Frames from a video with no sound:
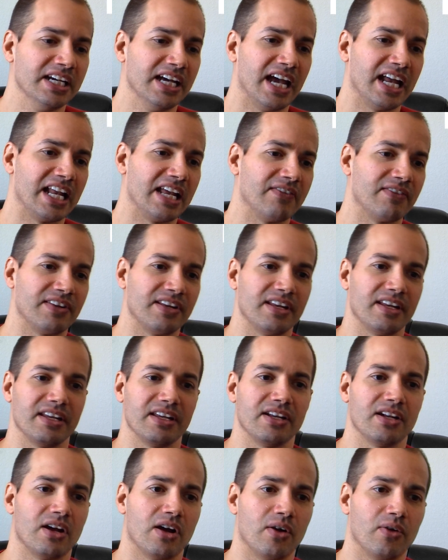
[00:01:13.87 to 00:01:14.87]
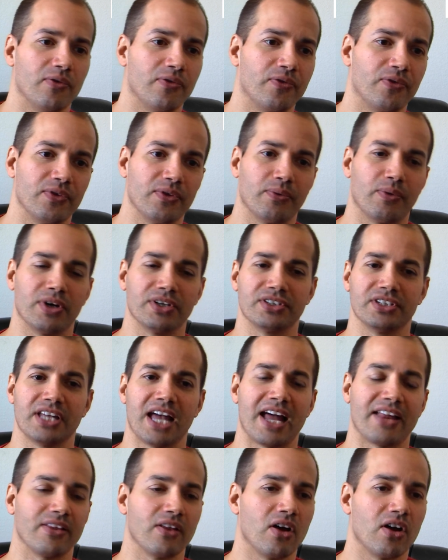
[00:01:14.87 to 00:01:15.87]
And even, you know, it wasn't
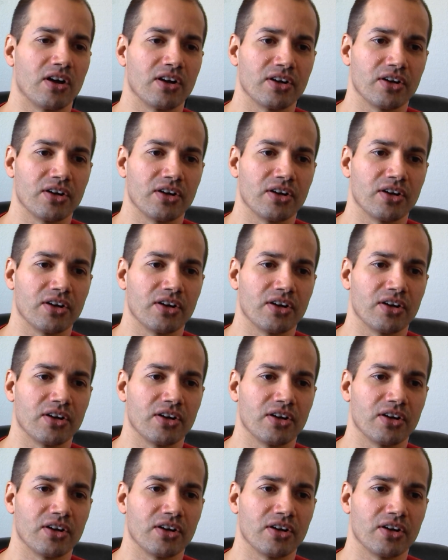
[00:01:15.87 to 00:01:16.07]
that long